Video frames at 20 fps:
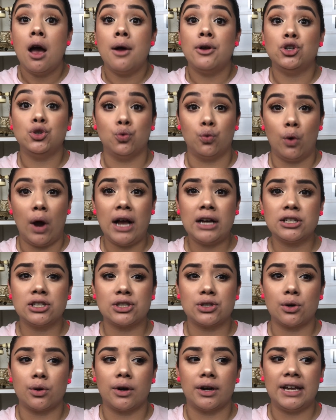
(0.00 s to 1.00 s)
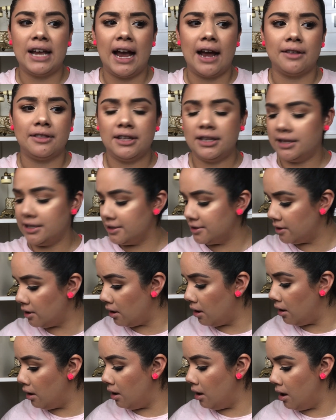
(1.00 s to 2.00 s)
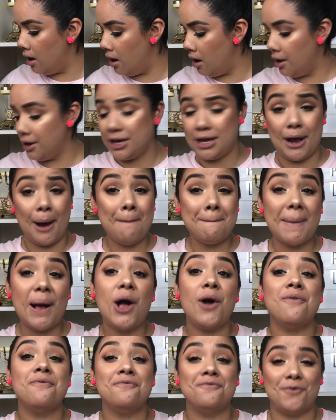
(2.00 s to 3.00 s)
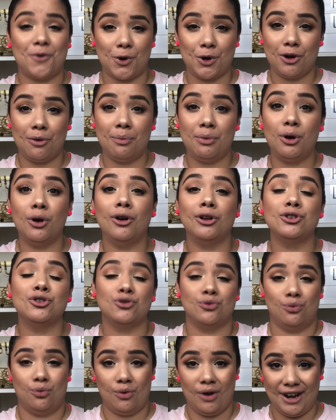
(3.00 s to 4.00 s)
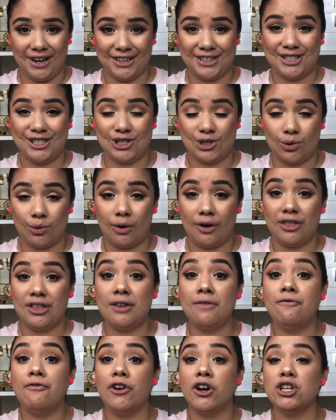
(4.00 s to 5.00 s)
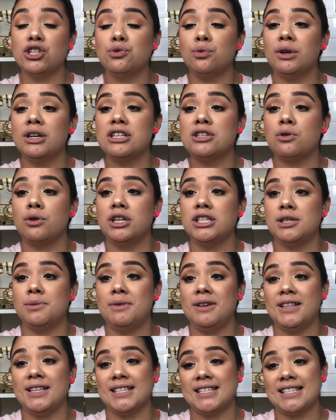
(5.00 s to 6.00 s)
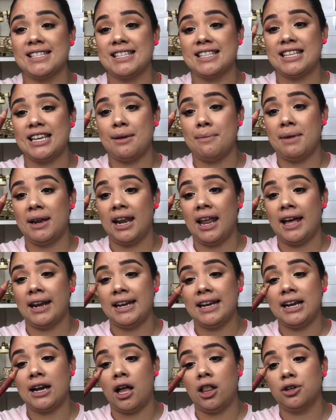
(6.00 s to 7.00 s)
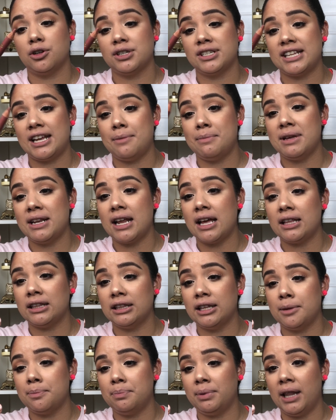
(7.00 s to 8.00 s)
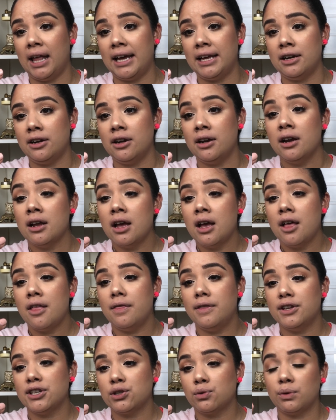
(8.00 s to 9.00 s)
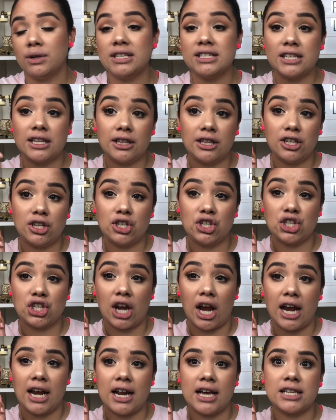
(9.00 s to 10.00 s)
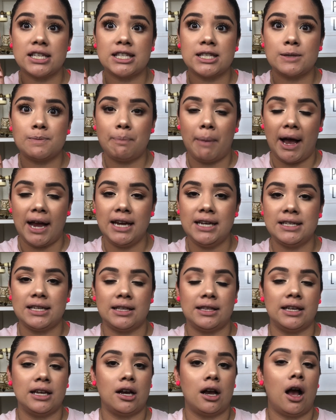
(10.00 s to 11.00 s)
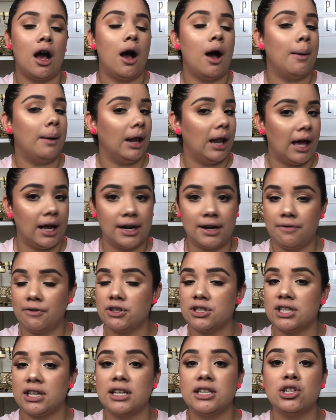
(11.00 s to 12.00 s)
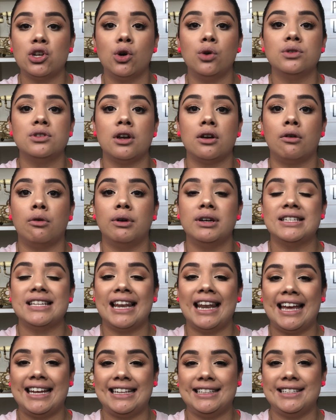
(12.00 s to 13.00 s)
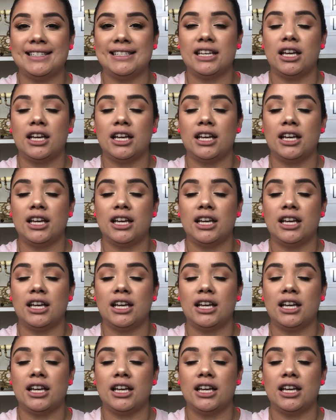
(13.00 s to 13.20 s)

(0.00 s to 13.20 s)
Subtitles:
Drugstore, yeah, I think these are all, yep, affordable drugstore. The first one is going to be, this is the Milani Color Statement, a lip liner. This one is in the shade Spice. I think a lot of different skin tones are going to like this.